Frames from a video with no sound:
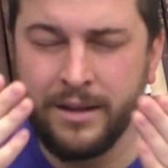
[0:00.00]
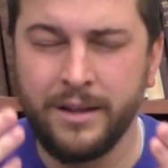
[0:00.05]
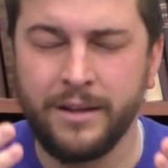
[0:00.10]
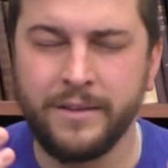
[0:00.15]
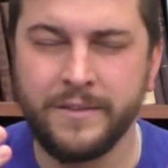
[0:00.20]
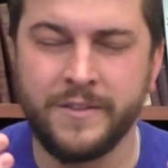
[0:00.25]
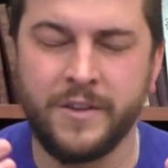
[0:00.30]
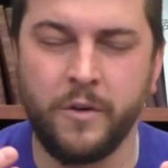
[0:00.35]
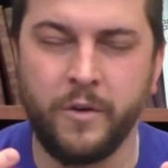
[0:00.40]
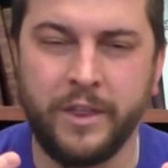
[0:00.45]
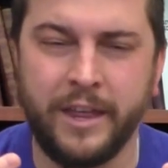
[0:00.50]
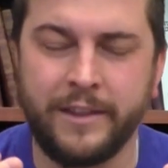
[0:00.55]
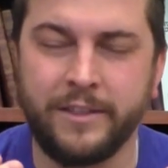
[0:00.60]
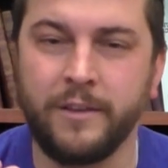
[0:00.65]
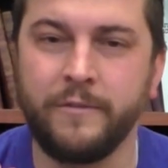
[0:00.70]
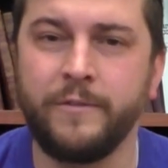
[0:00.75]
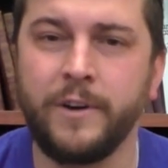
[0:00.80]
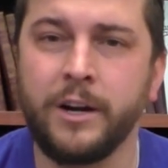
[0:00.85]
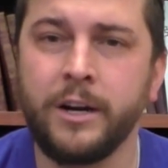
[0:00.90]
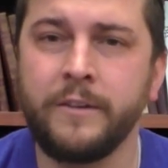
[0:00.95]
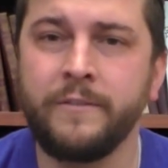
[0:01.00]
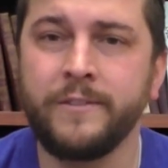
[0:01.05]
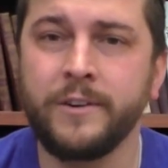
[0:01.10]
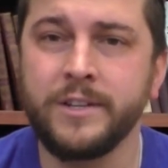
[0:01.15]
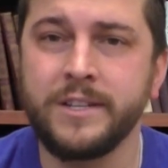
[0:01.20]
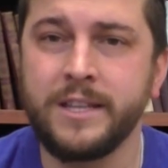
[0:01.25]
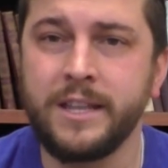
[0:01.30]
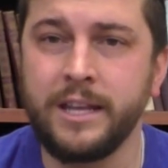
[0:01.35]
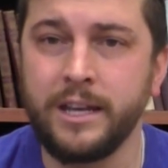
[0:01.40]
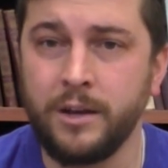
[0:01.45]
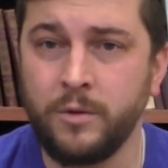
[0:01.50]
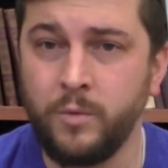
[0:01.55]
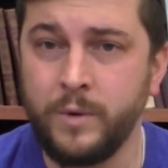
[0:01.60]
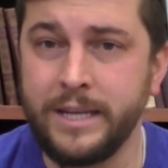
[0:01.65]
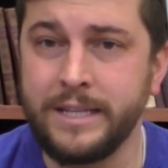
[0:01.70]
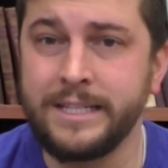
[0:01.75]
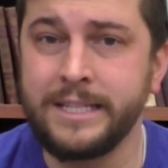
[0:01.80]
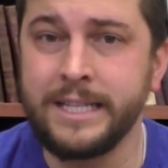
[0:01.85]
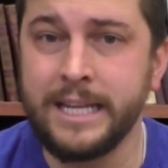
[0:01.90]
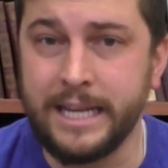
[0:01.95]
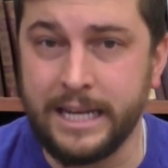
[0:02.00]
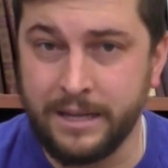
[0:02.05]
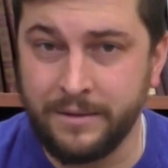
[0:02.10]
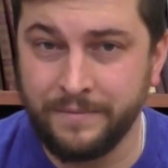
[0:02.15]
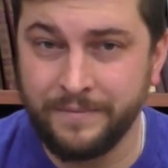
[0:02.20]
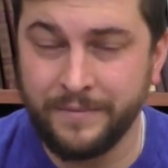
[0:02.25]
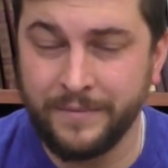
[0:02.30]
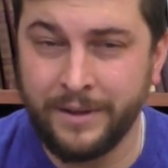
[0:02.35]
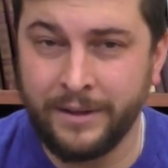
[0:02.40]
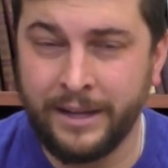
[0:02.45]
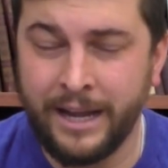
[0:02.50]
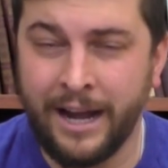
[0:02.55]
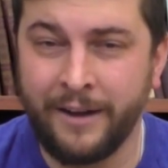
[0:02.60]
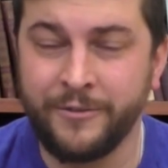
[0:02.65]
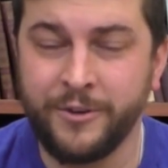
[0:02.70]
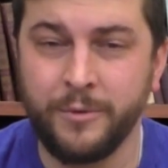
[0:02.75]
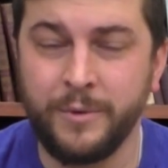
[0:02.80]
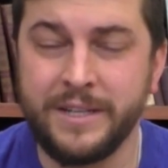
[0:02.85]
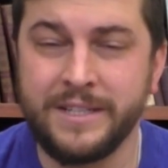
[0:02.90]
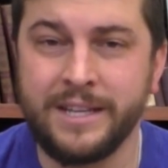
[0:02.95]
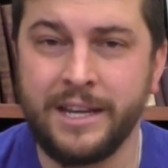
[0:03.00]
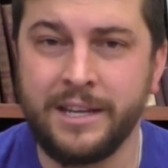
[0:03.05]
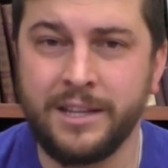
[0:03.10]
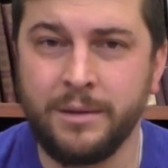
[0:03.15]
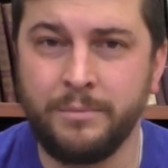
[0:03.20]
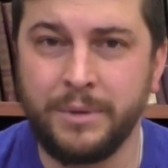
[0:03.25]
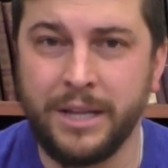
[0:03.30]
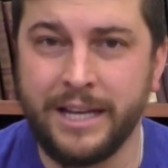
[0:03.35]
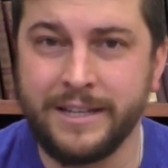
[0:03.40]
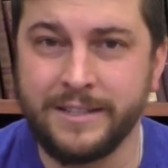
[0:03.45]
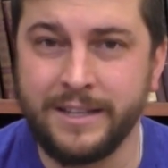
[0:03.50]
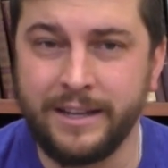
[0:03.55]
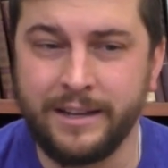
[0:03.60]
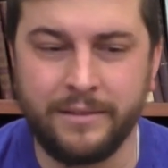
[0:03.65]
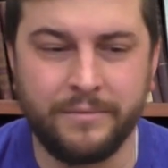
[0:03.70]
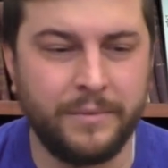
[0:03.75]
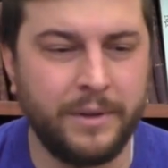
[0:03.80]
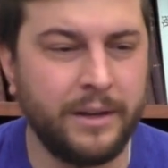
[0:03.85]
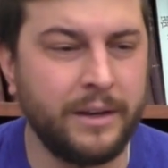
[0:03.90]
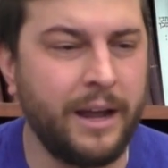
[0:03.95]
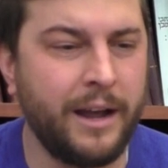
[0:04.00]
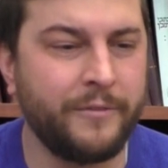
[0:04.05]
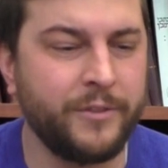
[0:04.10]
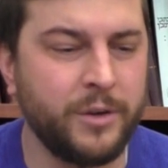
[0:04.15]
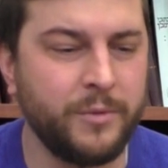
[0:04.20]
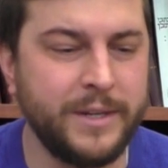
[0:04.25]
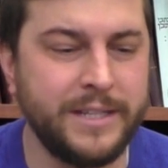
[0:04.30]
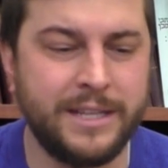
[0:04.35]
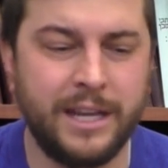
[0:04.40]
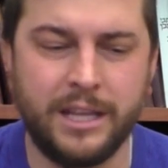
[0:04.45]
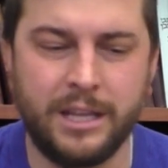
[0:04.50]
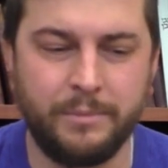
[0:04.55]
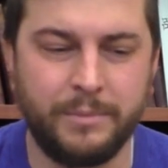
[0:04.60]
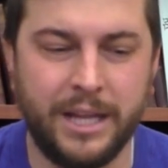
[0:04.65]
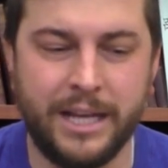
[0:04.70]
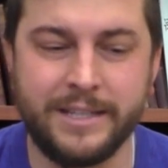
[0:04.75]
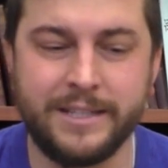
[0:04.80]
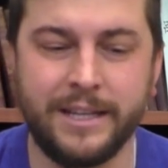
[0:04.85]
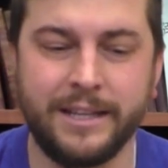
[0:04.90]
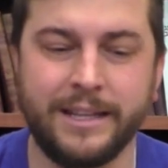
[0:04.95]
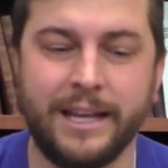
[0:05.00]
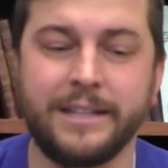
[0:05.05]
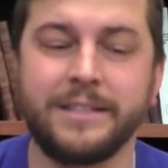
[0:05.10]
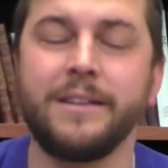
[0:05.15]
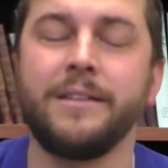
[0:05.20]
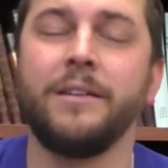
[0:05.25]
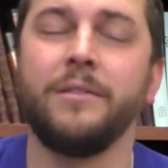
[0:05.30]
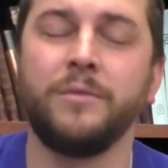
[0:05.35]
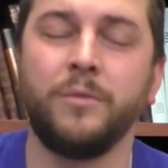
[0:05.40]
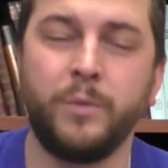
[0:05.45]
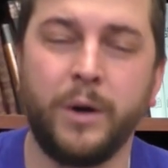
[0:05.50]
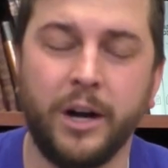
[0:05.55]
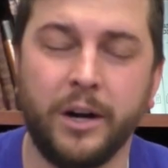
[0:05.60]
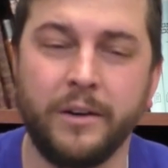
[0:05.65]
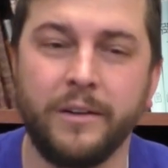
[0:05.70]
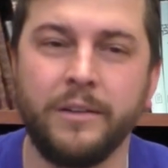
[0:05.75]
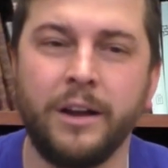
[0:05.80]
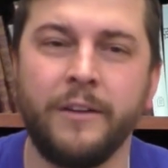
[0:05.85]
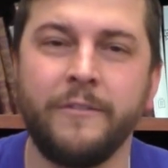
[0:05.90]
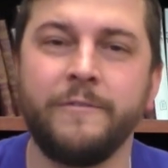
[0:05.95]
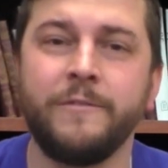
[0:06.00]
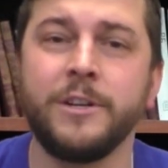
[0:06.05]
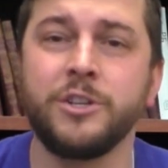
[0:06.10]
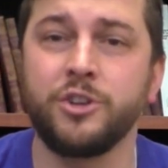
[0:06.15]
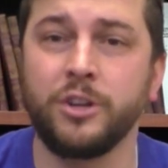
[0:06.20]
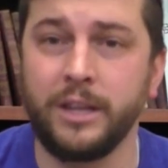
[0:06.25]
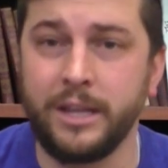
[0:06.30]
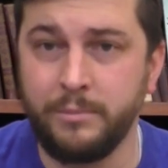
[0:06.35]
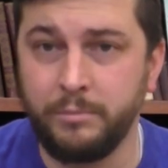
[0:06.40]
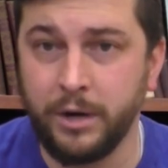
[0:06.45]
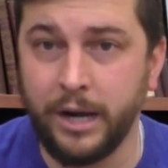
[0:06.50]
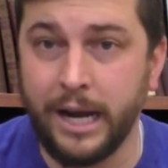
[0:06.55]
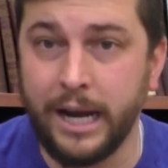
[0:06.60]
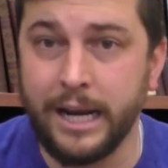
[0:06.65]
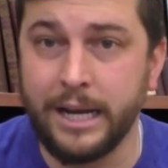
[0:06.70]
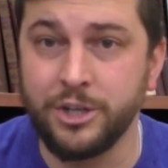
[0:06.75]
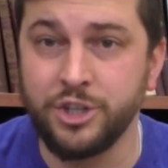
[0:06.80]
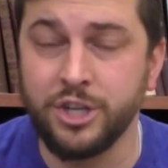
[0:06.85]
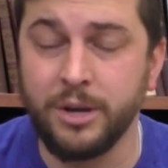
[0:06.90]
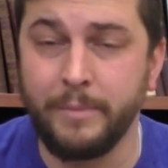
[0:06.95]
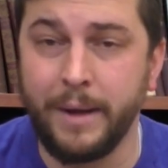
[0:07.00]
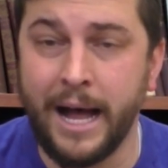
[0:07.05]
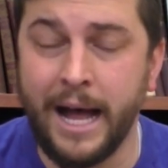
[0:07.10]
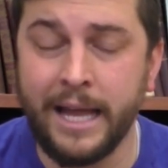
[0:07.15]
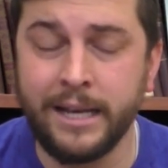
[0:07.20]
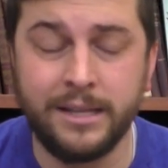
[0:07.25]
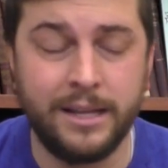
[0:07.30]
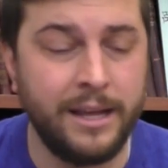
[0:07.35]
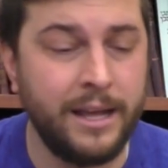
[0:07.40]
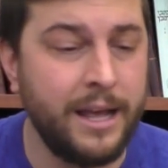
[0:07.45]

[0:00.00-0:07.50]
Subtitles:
so that the very first thing we see after we say the blessing, and after we say the blessing that we're officially bringing in Shabbat,